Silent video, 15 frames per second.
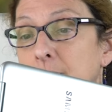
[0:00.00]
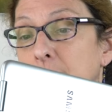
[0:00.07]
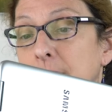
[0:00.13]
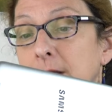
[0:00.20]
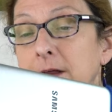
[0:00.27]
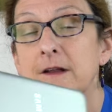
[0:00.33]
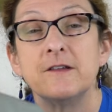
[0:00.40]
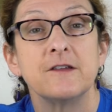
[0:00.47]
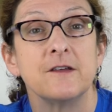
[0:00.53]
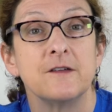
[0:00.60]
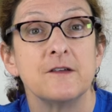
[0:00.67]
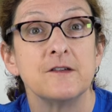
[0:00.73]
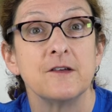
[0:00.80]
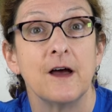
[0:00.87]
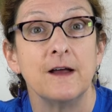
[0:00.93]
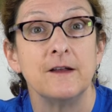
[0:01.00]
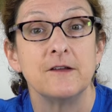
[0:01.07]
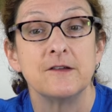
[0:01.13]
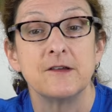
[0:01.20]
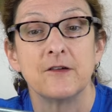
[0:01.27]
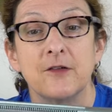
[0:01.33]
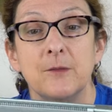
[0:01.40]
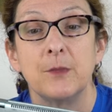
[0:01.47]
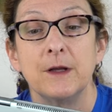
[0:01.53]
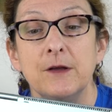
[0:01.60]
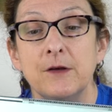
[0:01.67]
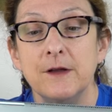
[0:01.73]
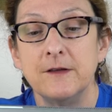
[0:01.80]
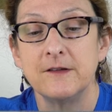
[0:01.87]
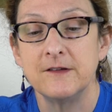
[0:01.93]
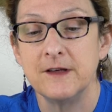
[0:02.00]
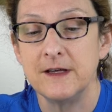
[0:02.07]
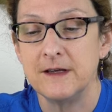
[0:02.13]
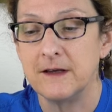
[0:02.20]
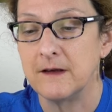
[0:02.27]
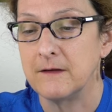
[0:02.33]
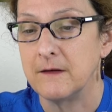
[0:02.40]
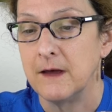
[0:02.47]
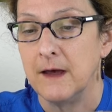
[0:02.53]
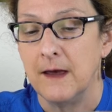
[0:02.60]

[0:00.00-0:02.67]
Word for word: Really, it's the design that's different, but you can see